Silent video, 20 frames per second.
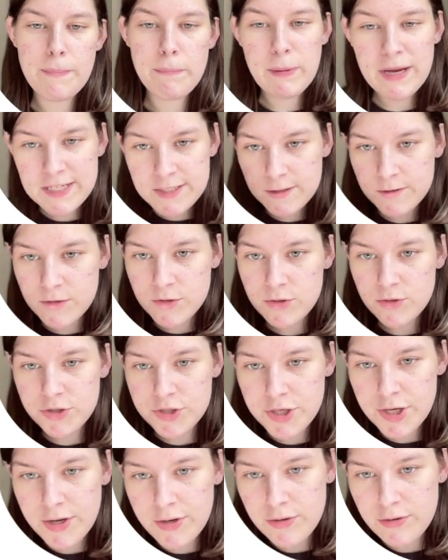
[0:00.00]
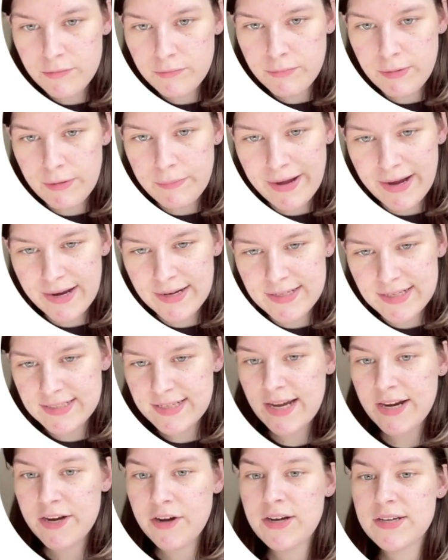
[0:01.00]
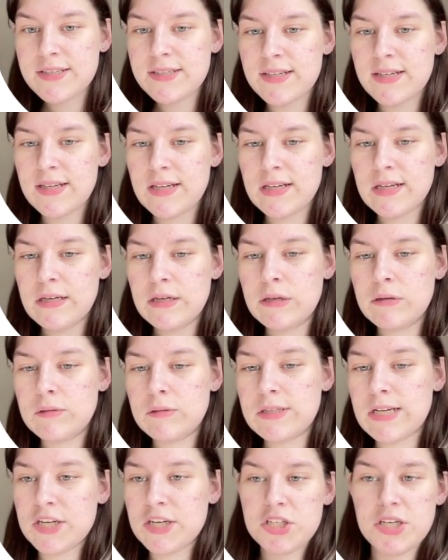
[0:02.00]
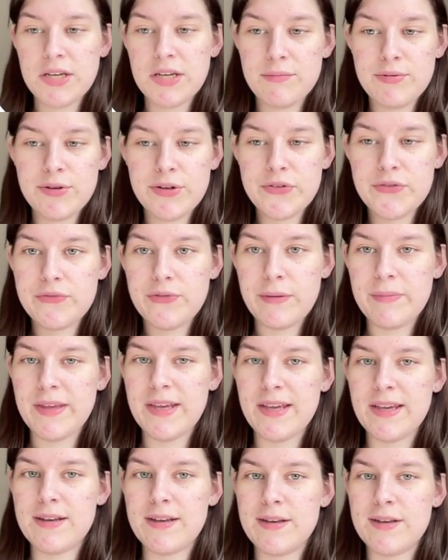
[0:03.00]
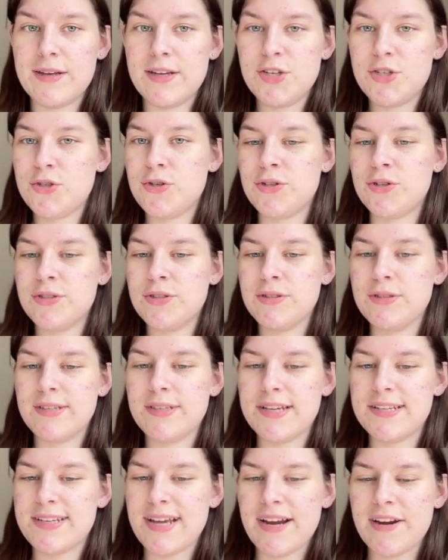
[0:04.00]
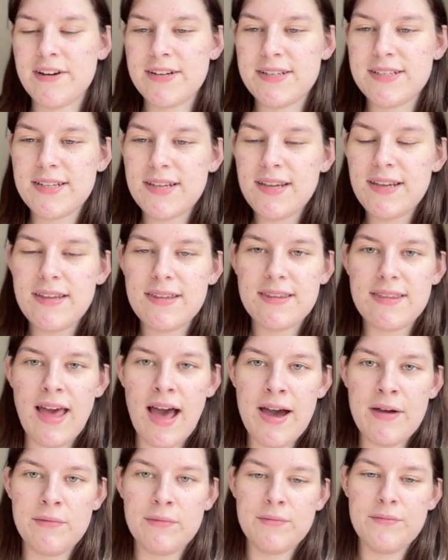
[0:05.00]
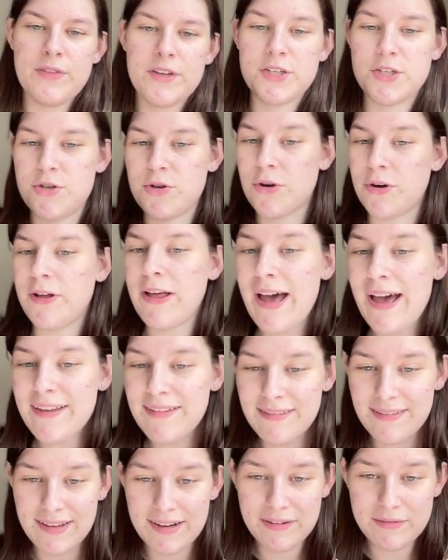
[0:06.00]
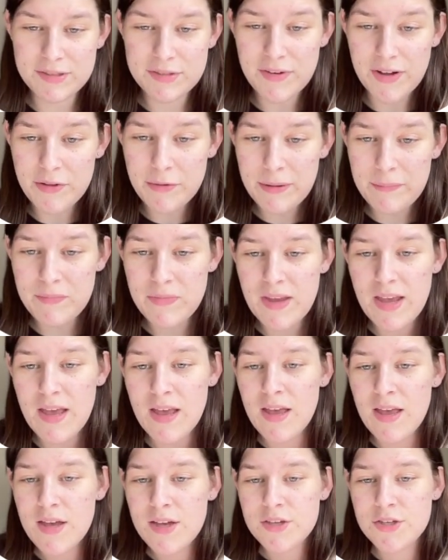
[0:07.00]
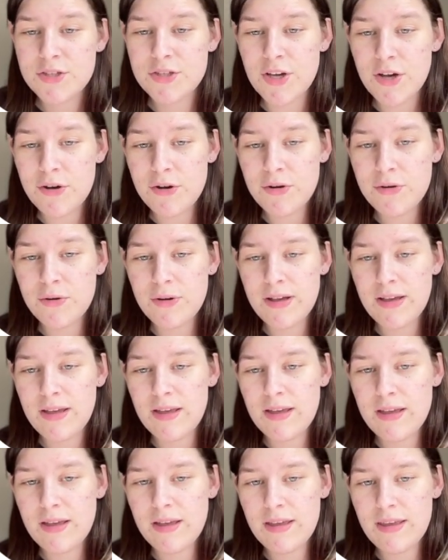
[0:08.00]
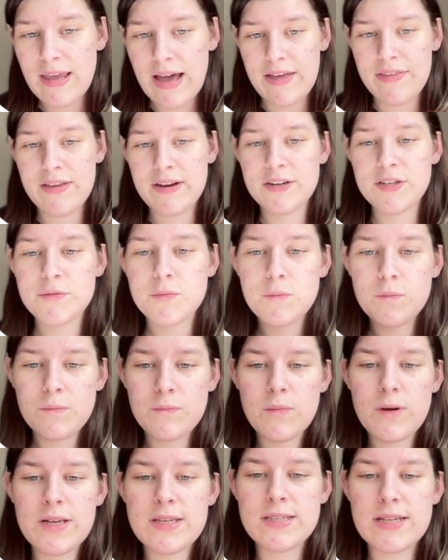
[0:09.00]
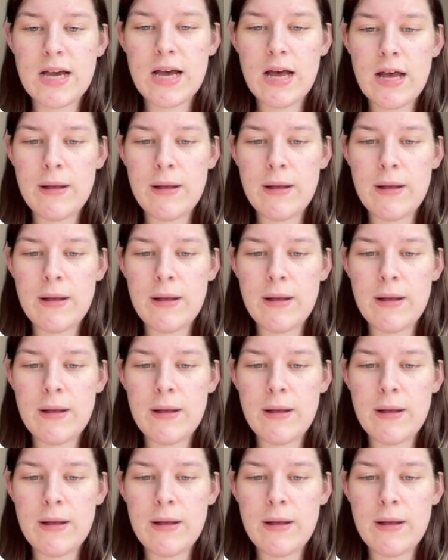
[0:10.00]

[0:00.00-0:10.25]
based on the source code. But my test accuracy was actually improved from the initial test accuracy that the tutorial had that I was following. So yeah, theirs was